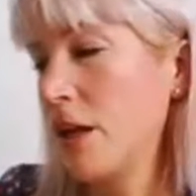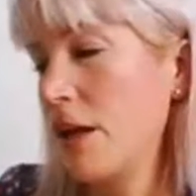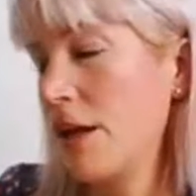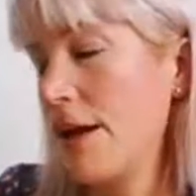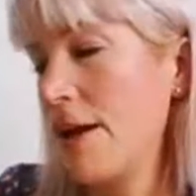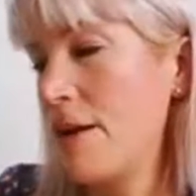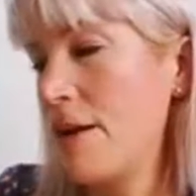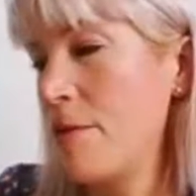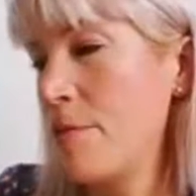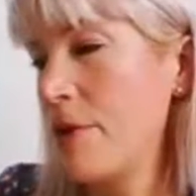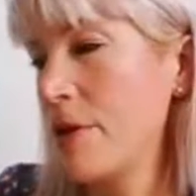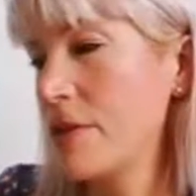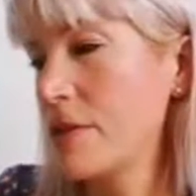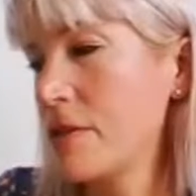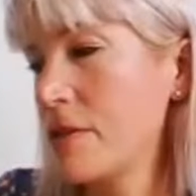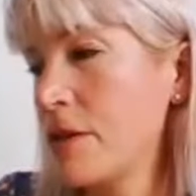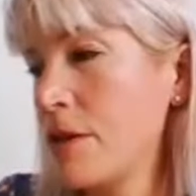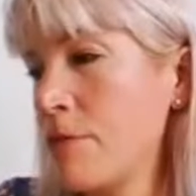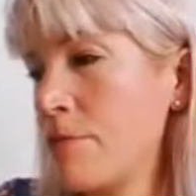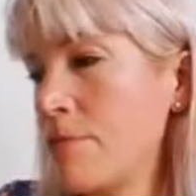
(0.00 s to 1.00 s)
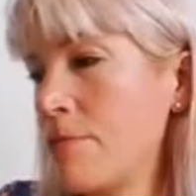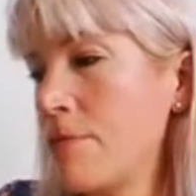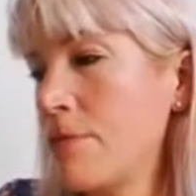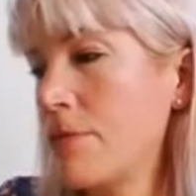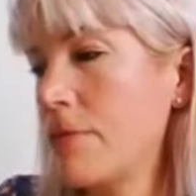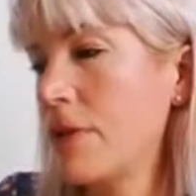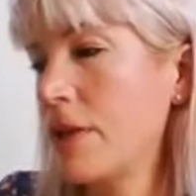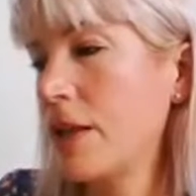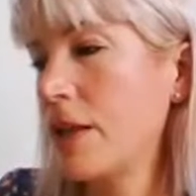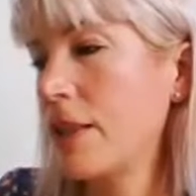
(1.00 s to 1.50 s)
and it might seem,
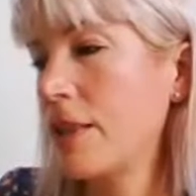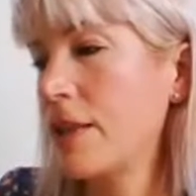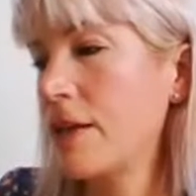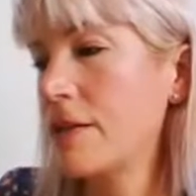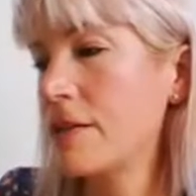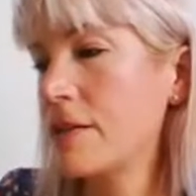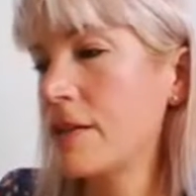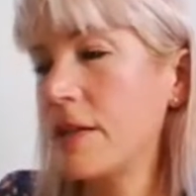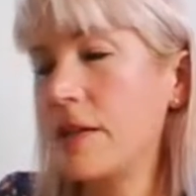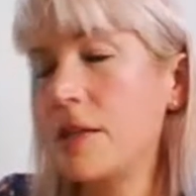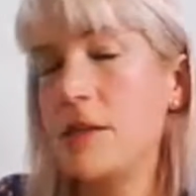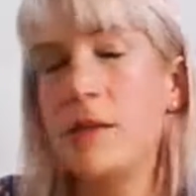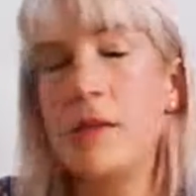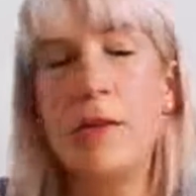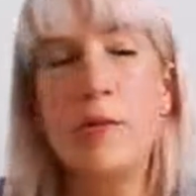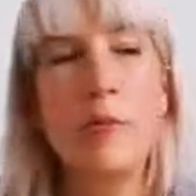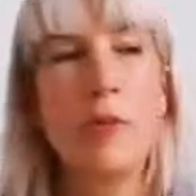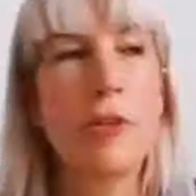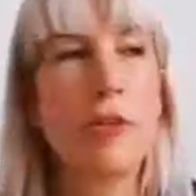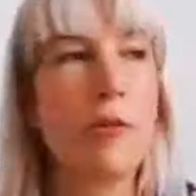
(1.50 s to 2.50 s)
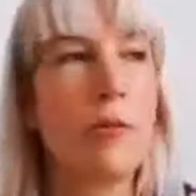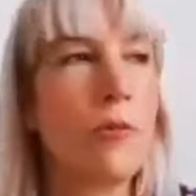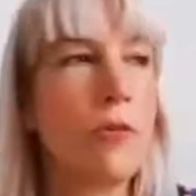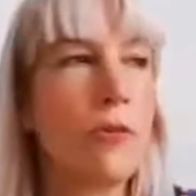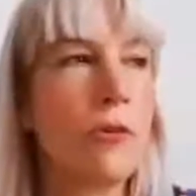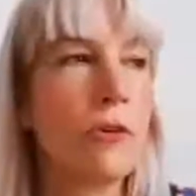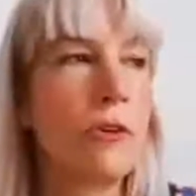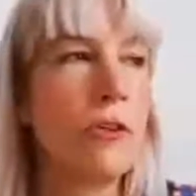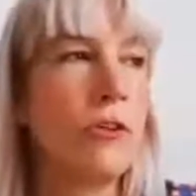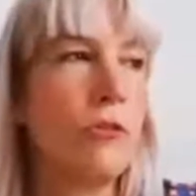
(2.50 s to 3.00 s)
like, less easy, but the more
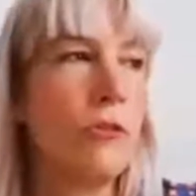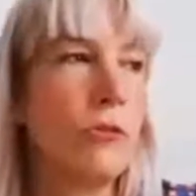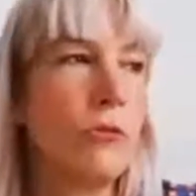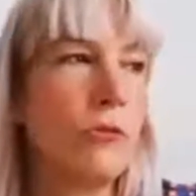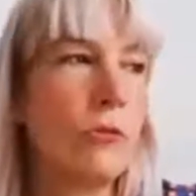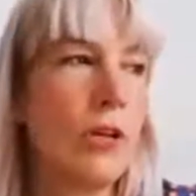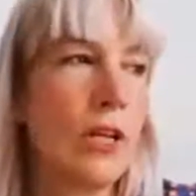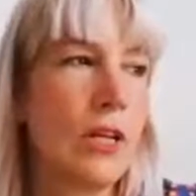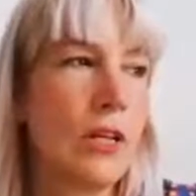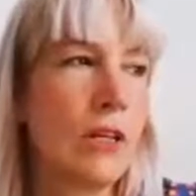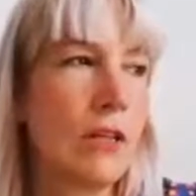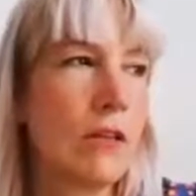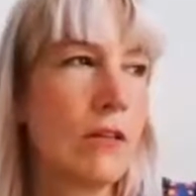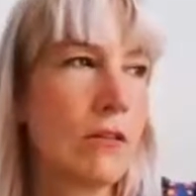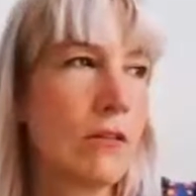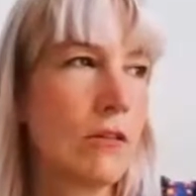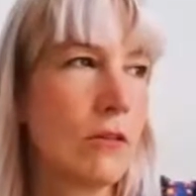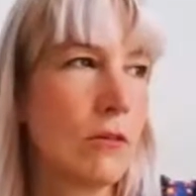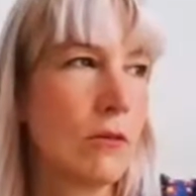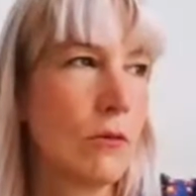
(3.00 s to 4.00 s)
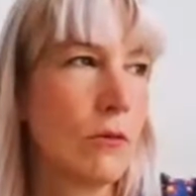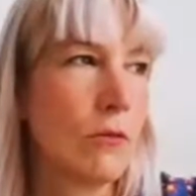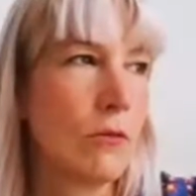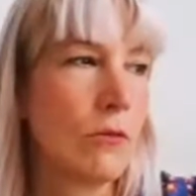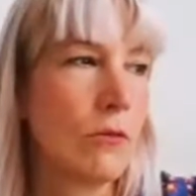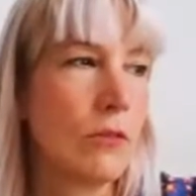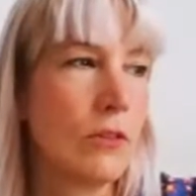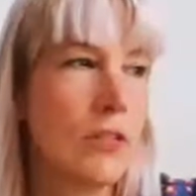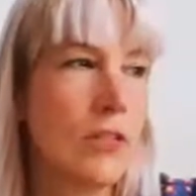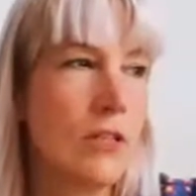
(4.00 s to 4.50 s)
you get into
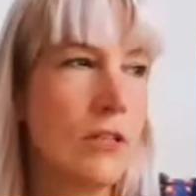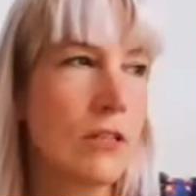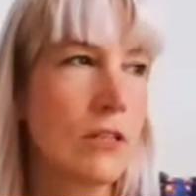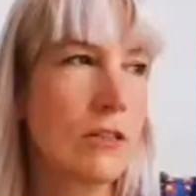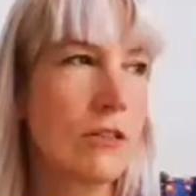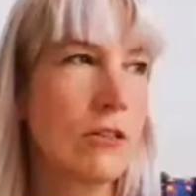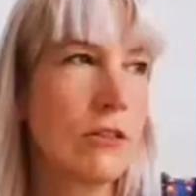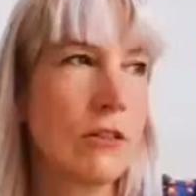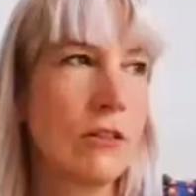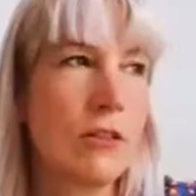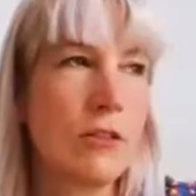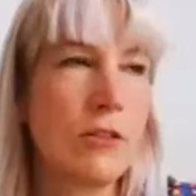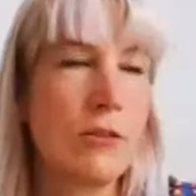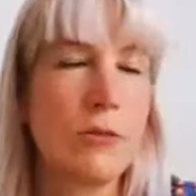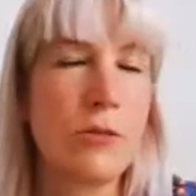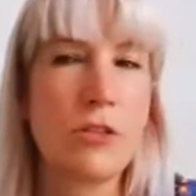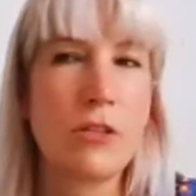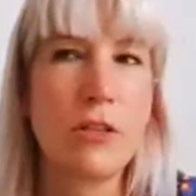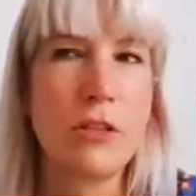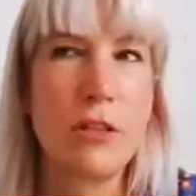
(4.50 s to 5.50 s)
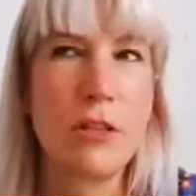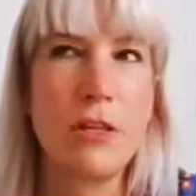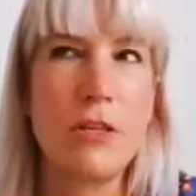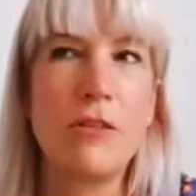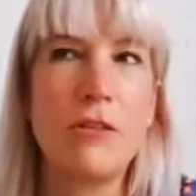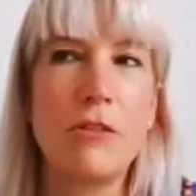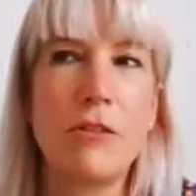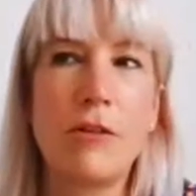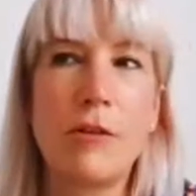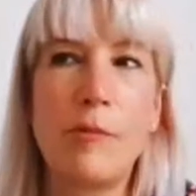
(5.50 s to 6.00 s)
listening to your intuition, the
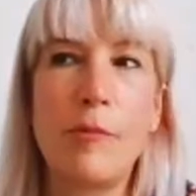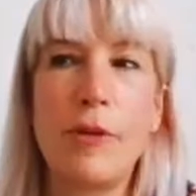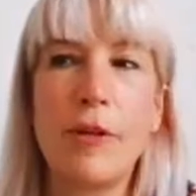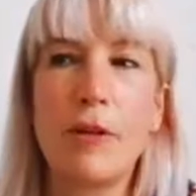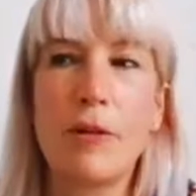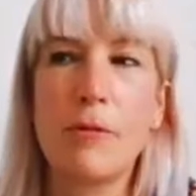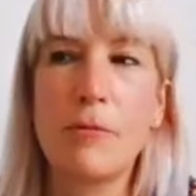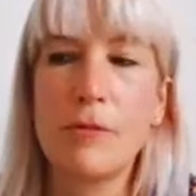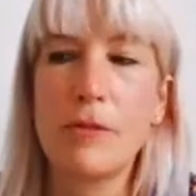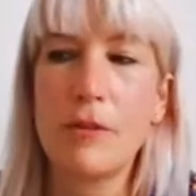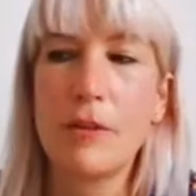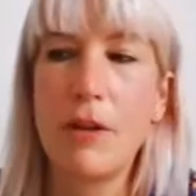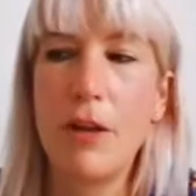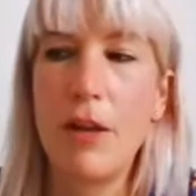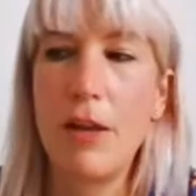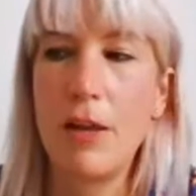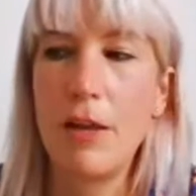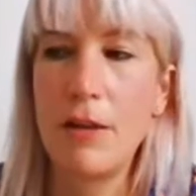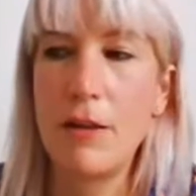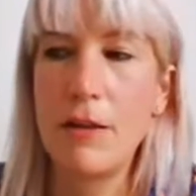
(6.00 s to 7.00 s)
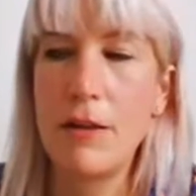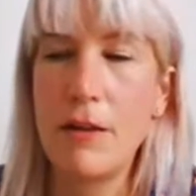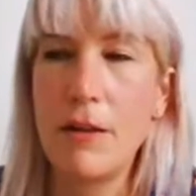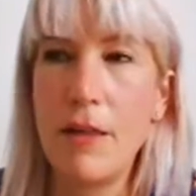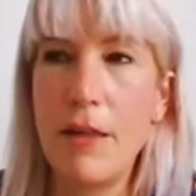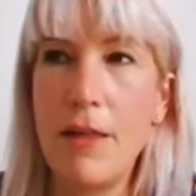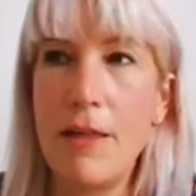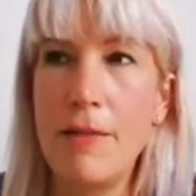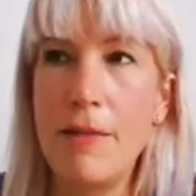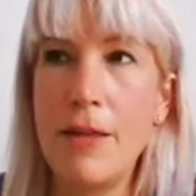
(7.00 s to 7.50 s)
easier it becomes, and
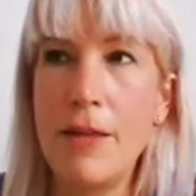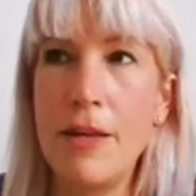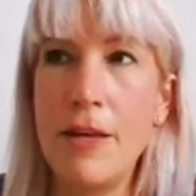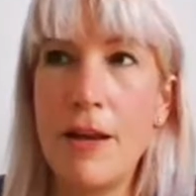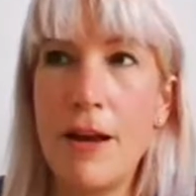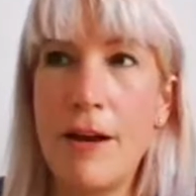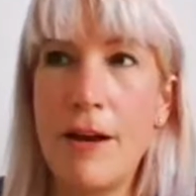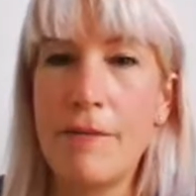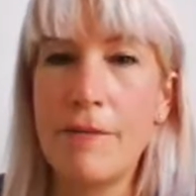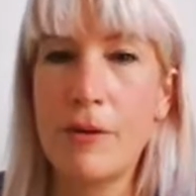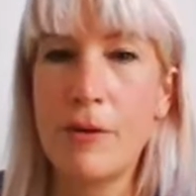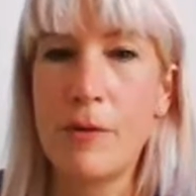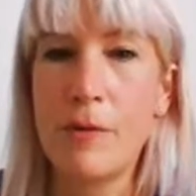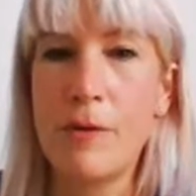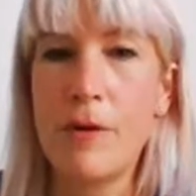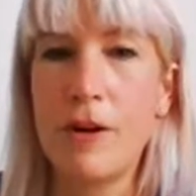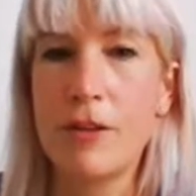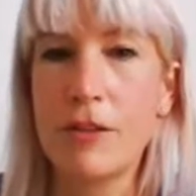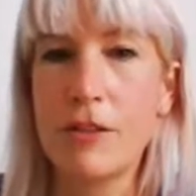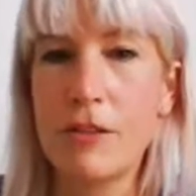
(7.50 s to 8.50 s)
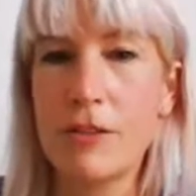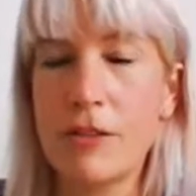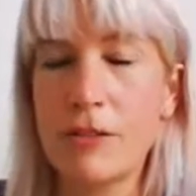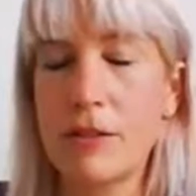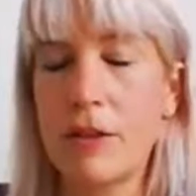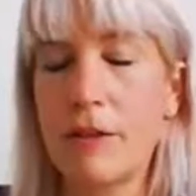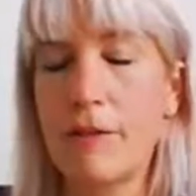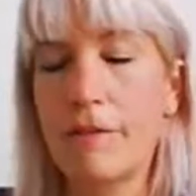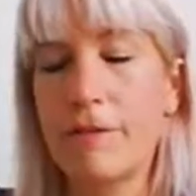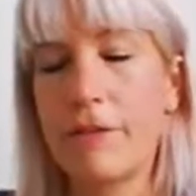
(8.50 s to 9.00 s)
then after a while, it's just,
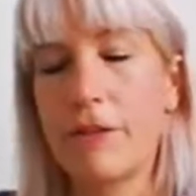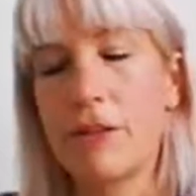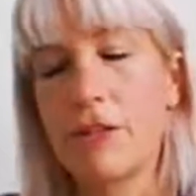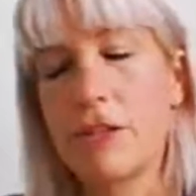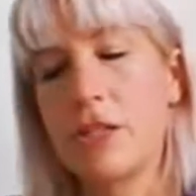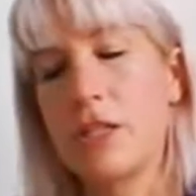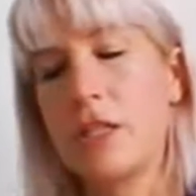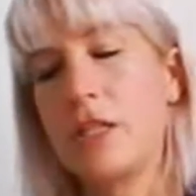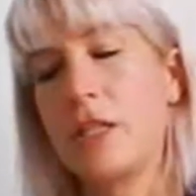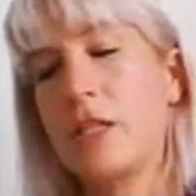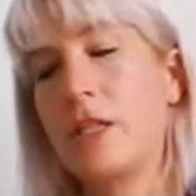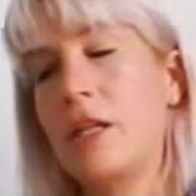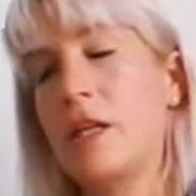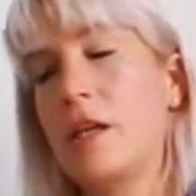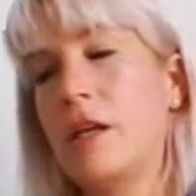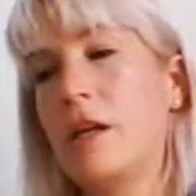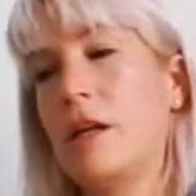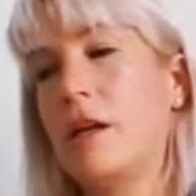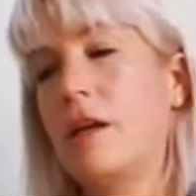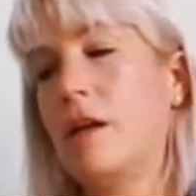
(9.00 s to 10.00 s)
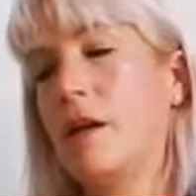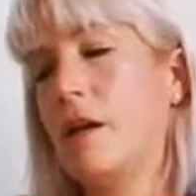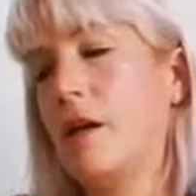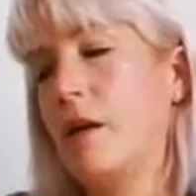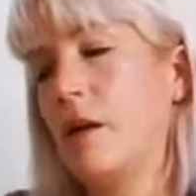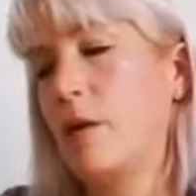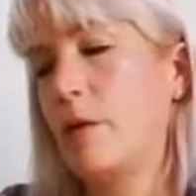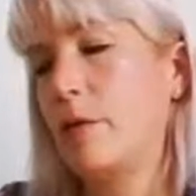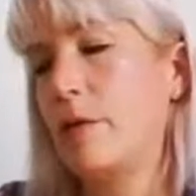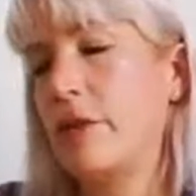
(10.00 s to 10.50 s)
like, functioning
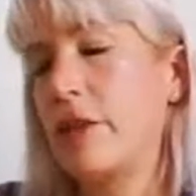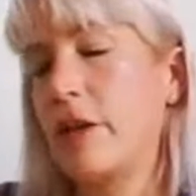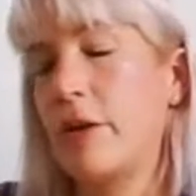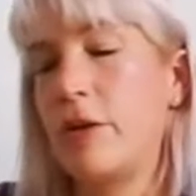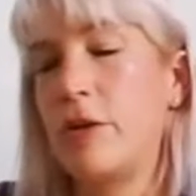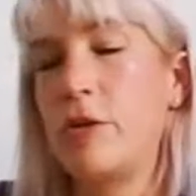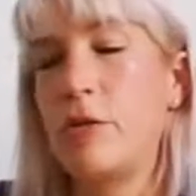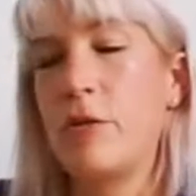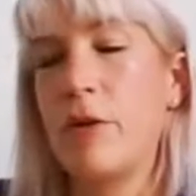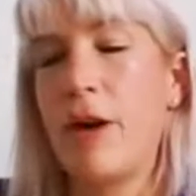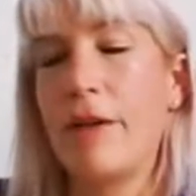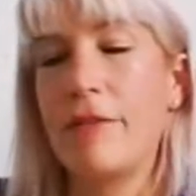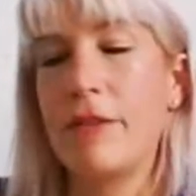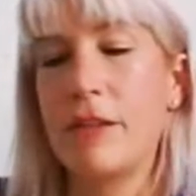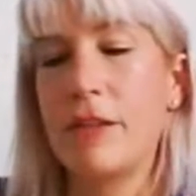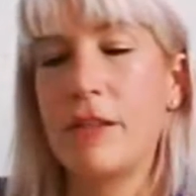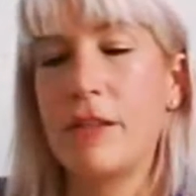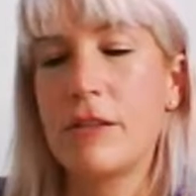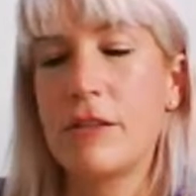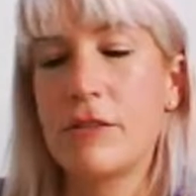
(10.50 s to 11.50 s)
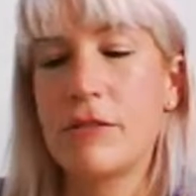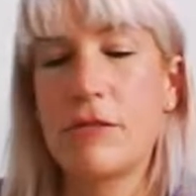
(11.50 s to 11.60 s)
without you having to